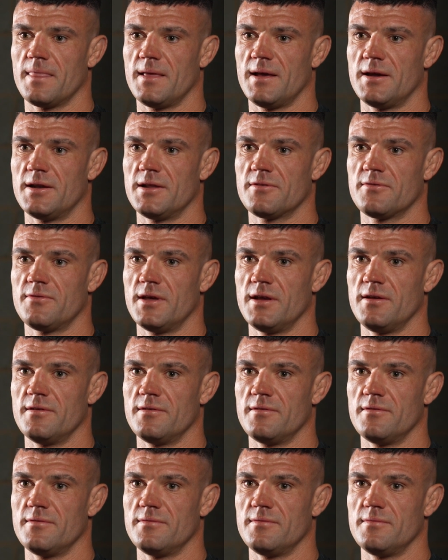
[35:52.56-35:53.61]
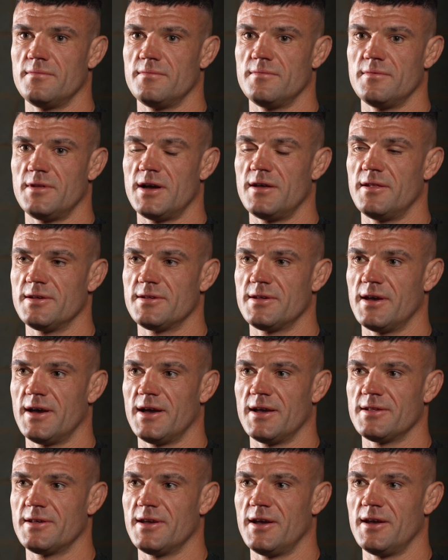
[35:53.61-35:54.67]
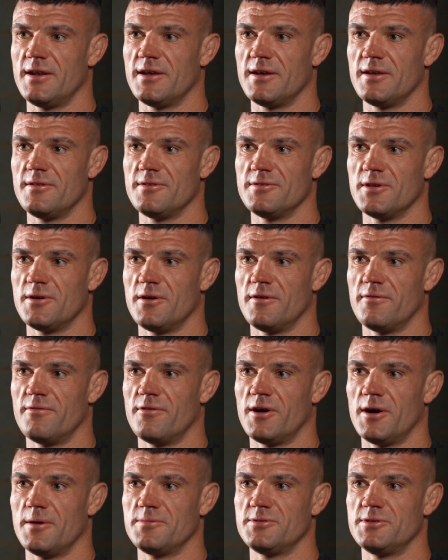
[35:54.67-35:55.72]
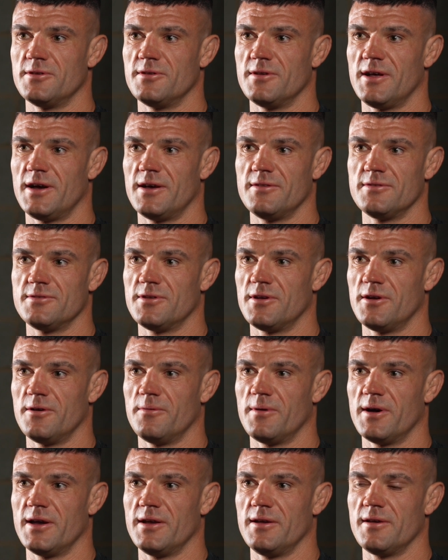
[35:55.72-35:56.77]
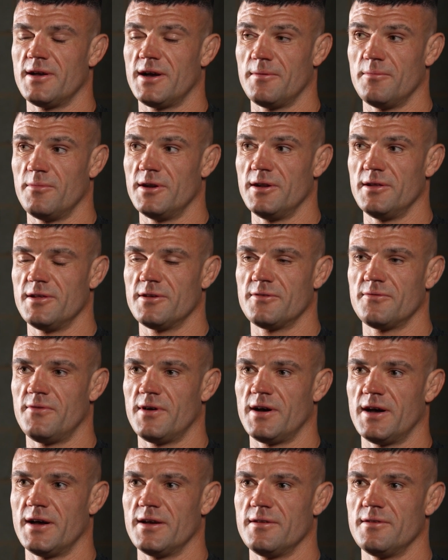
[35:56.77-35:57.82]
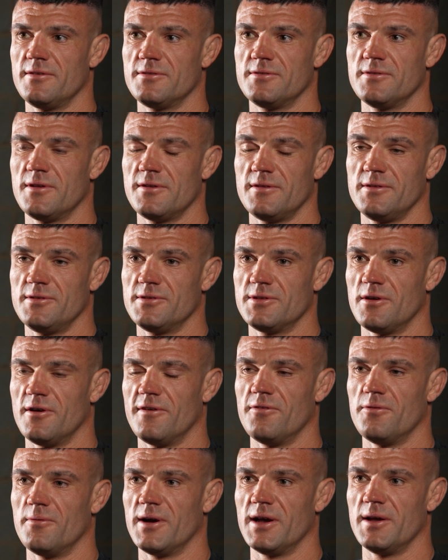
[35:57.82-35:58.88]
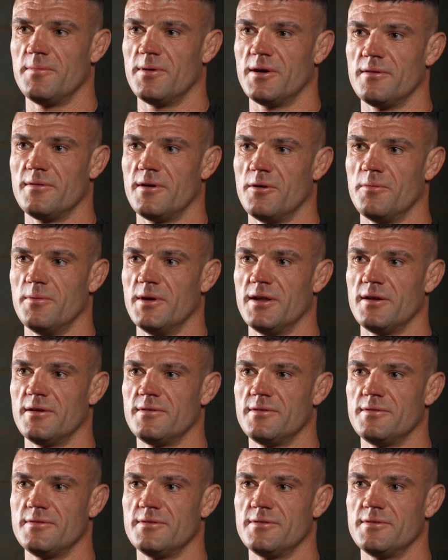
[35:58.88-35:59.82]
I just think, like, this guy's getting it. There's no other option. Like, there's no way I'm winning this fight. There's no other way but a win.